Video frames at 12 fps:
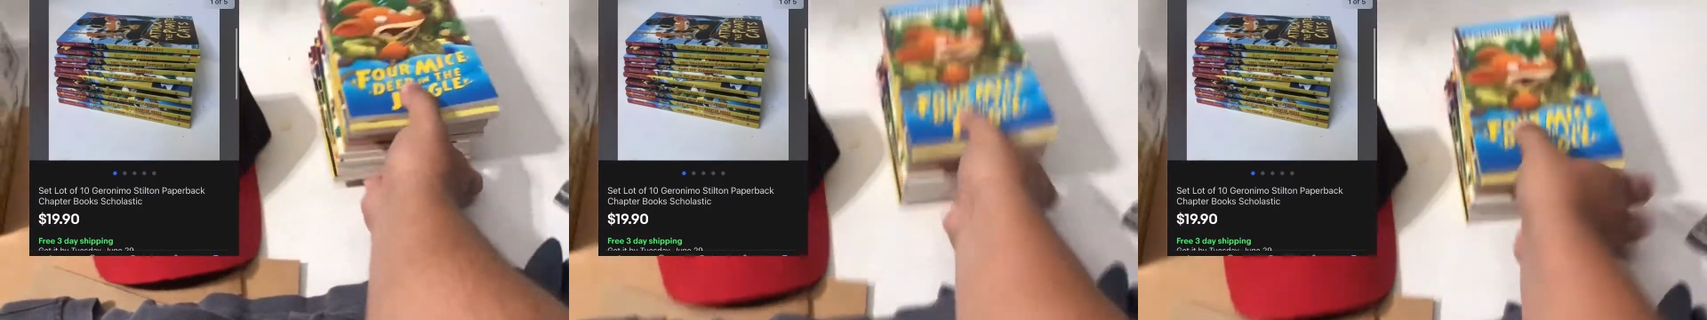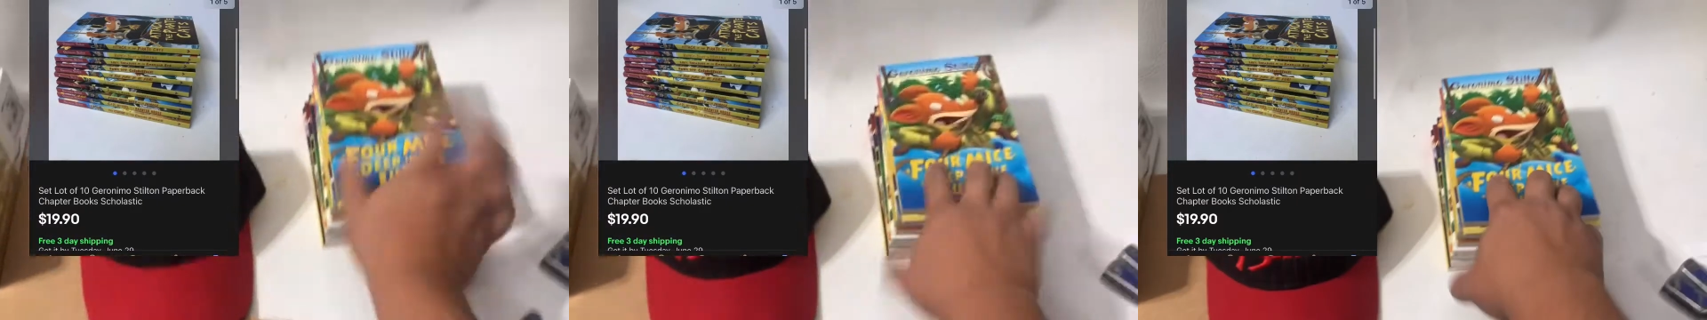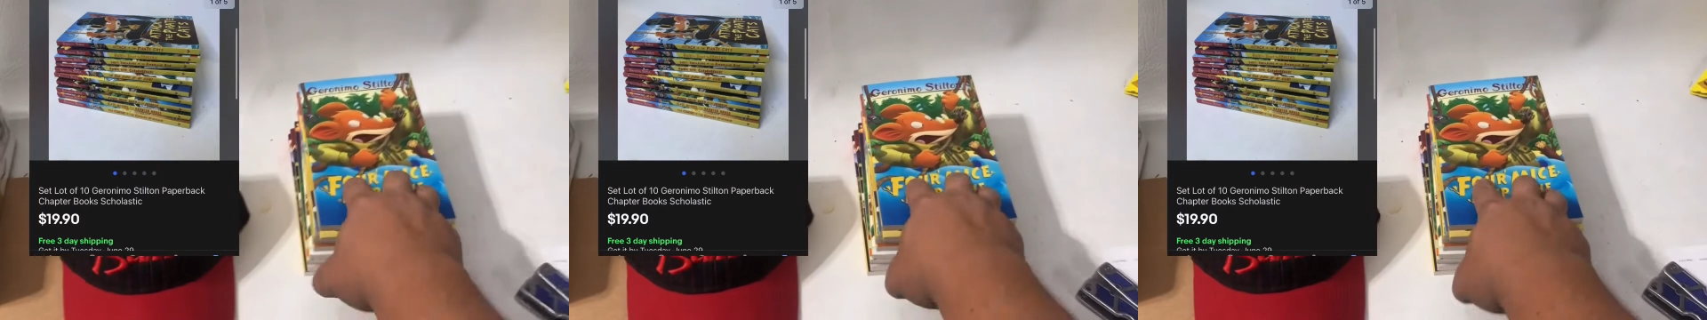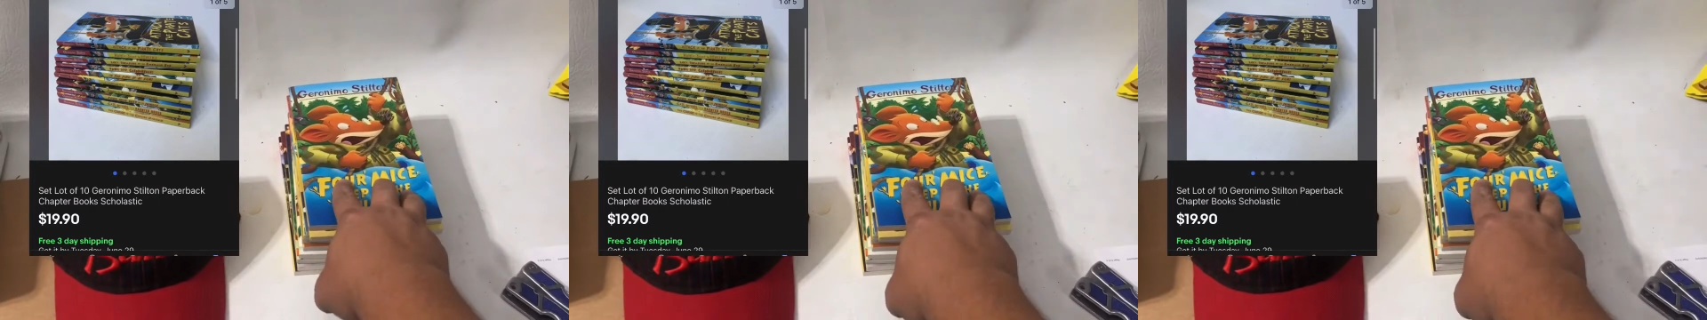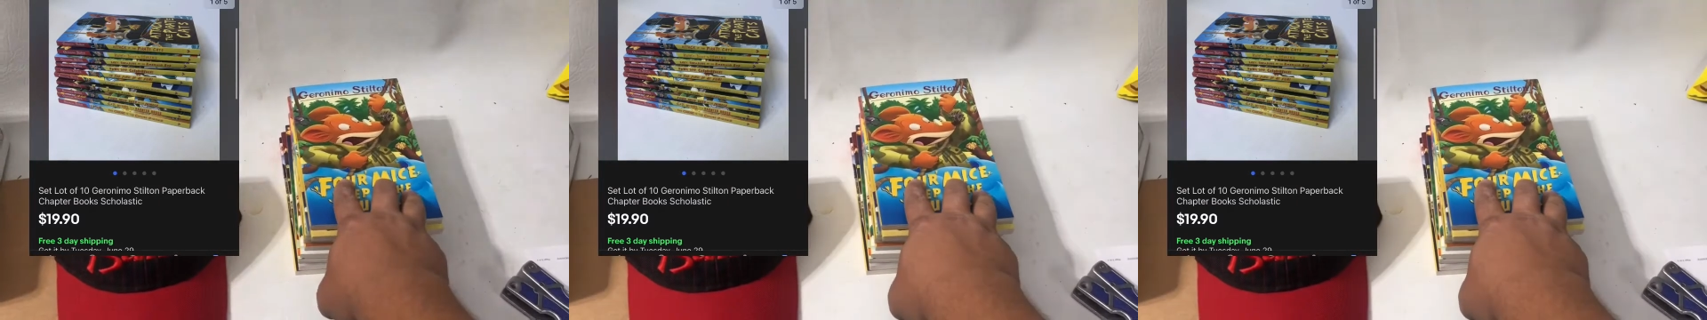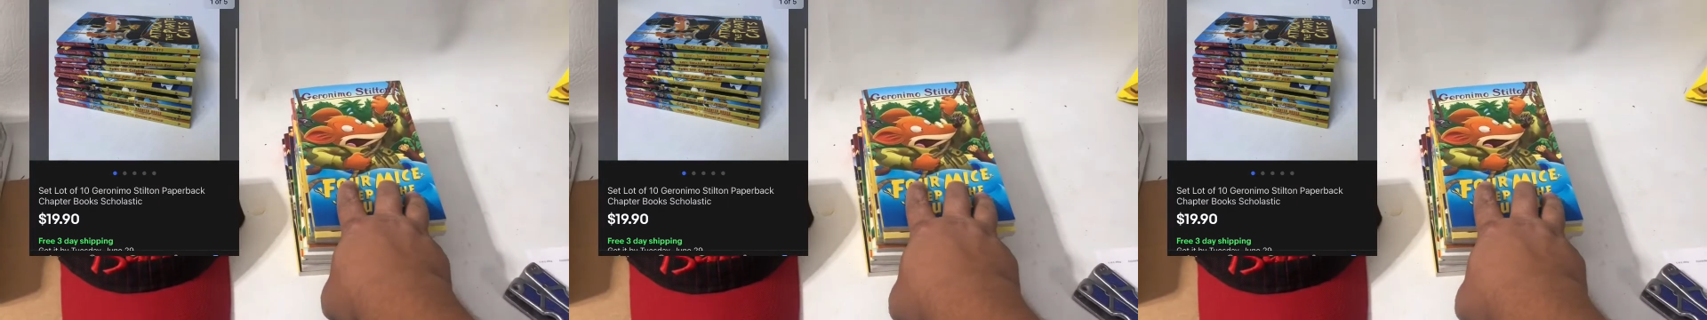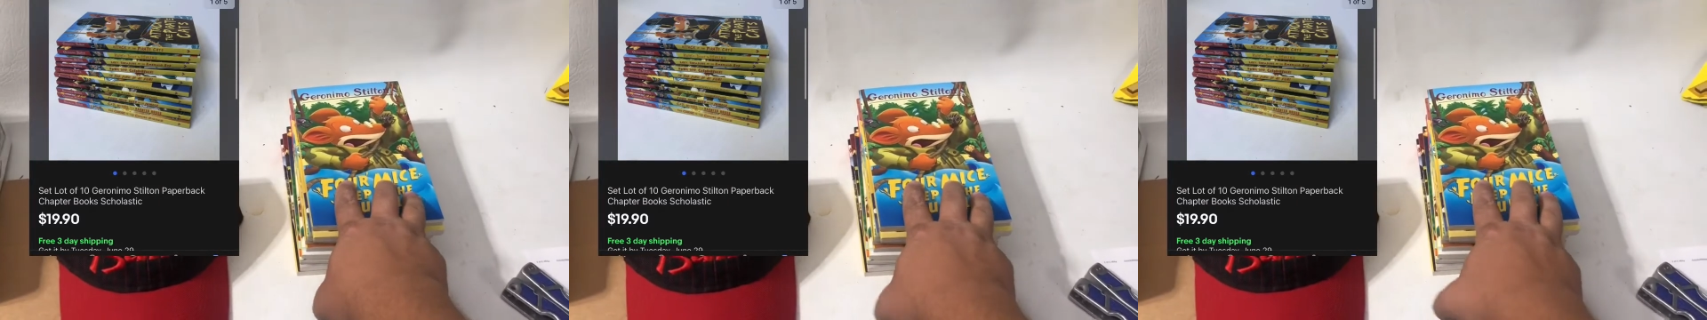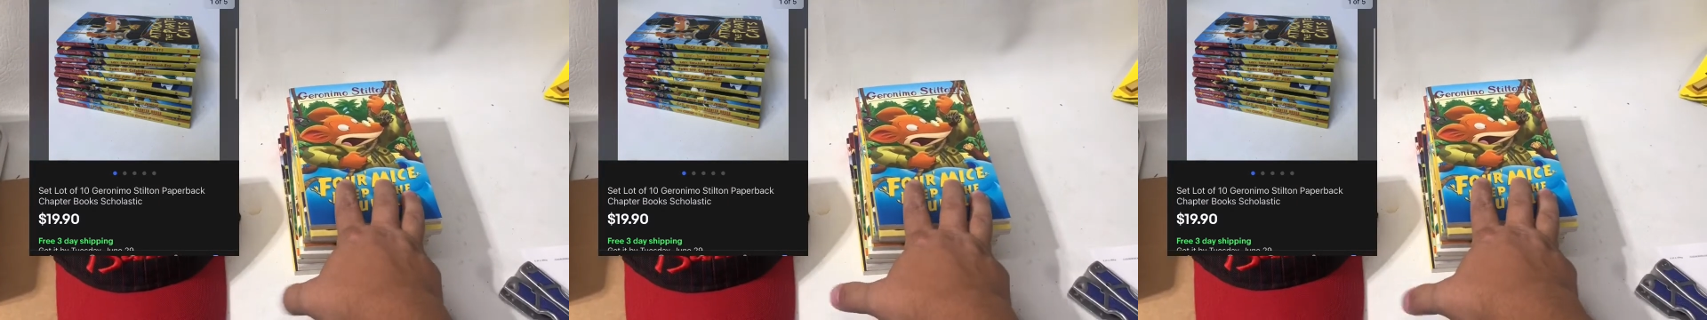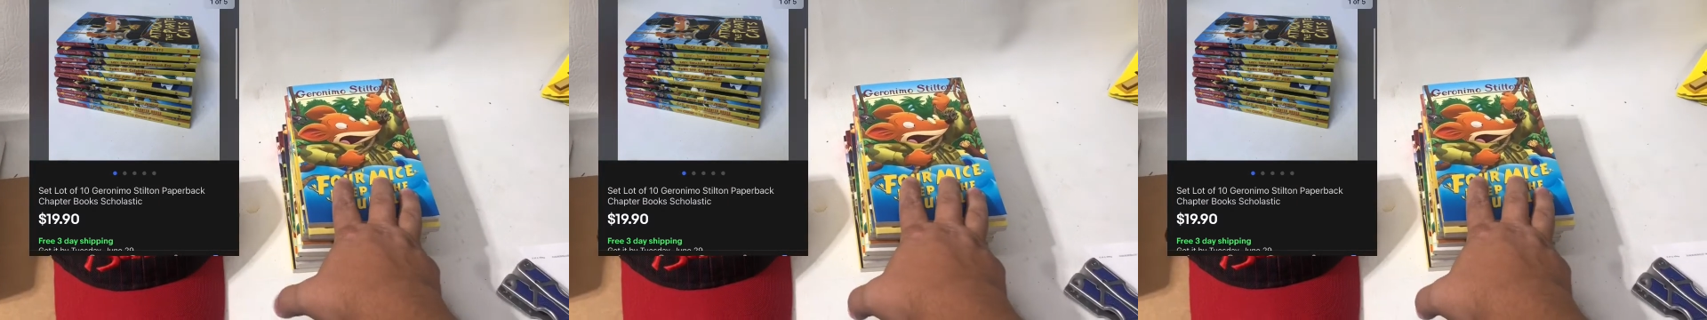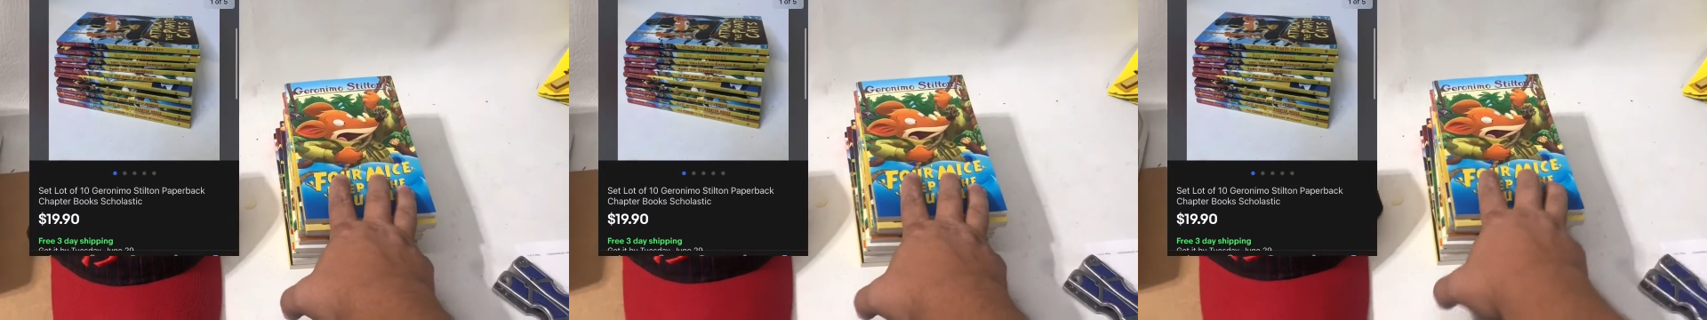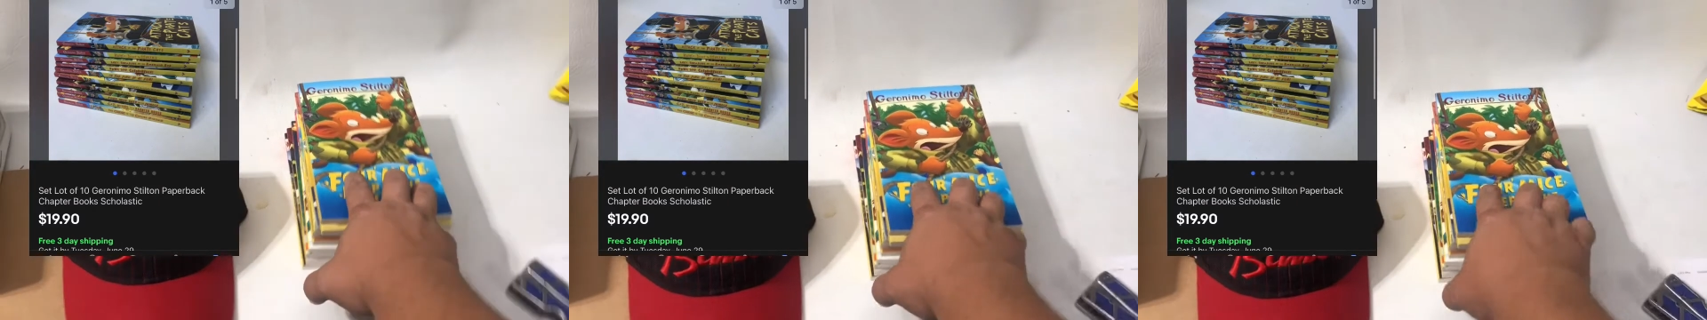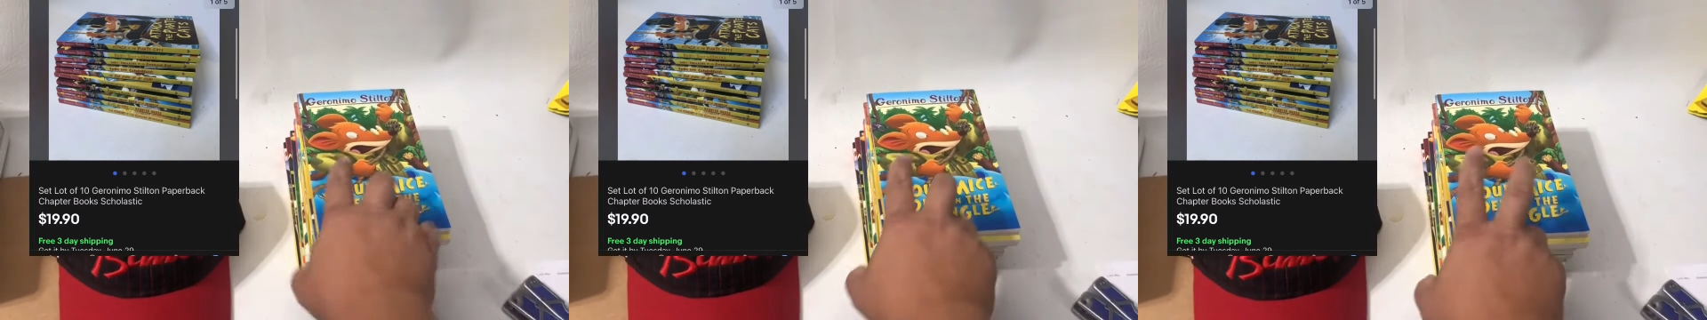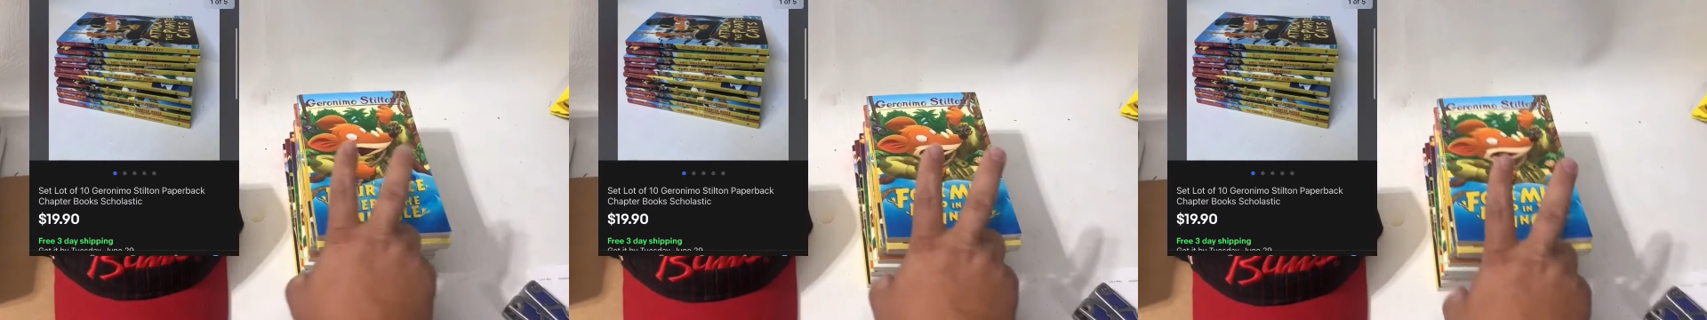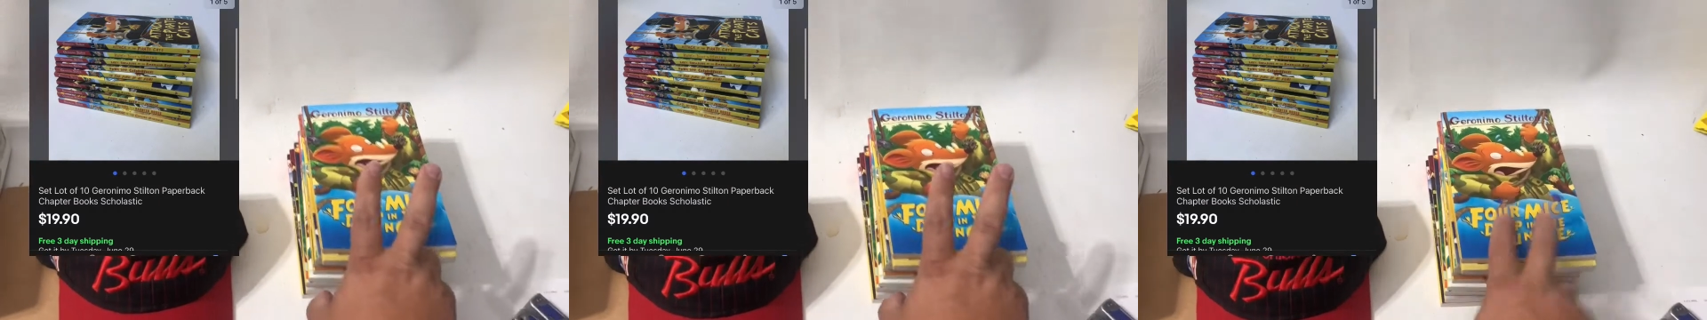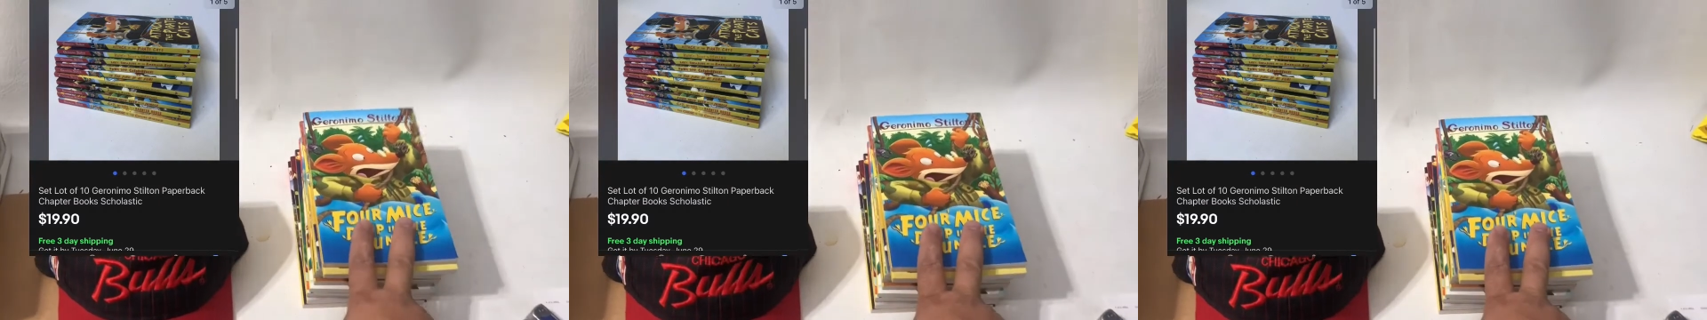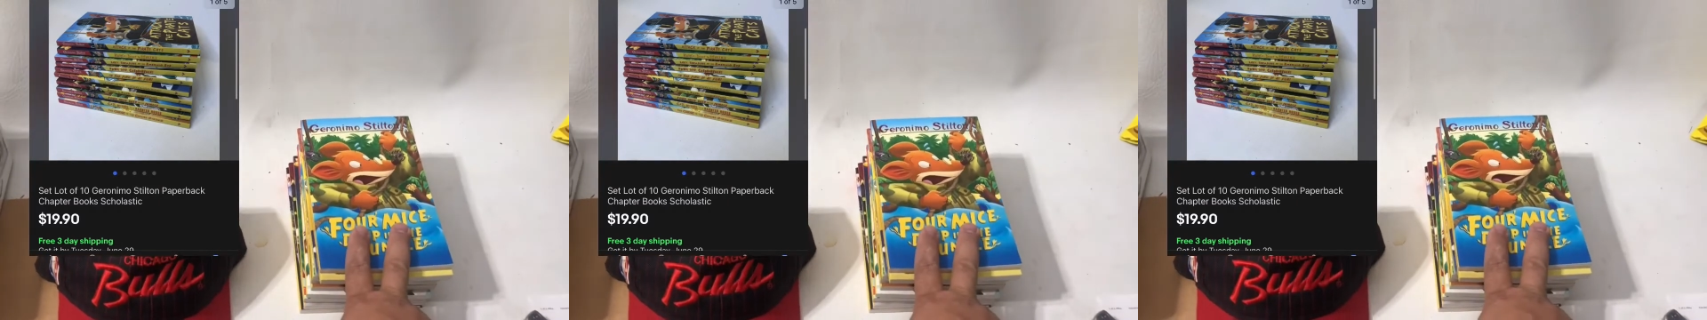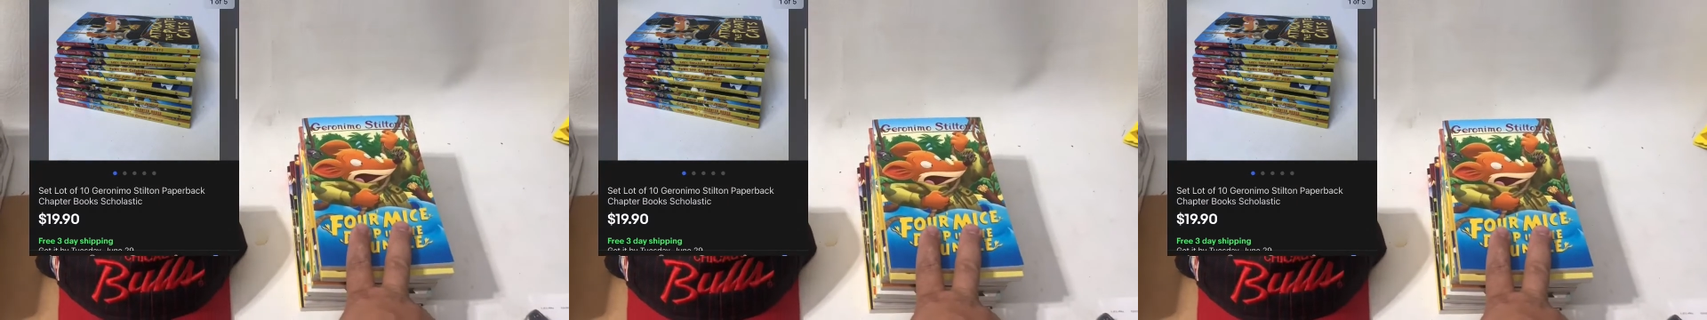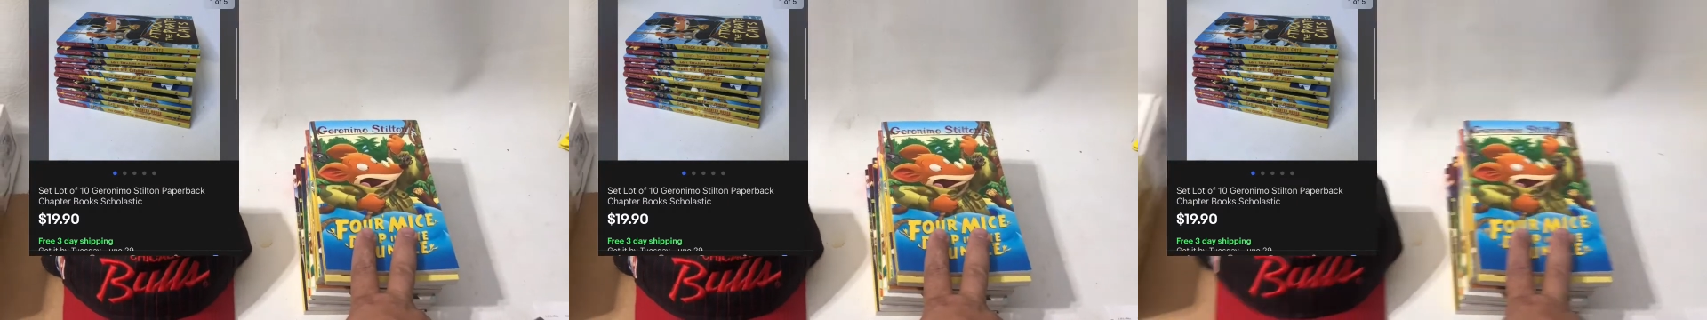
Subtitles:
Nobody's mouth can be seen.